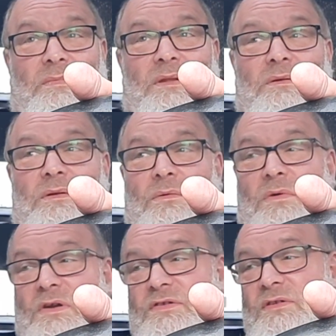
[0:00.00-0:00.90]
I'm gonna
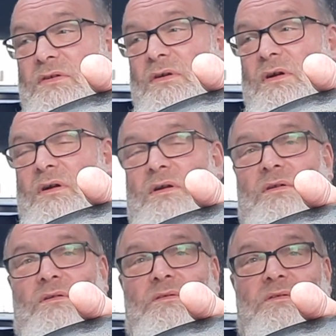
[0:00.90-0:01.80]
wash the
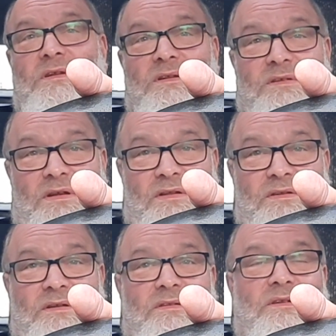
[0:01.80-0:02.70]
car, detail
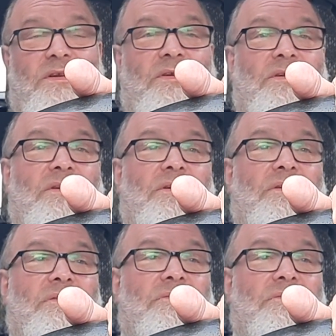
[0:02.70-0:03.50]
the interior,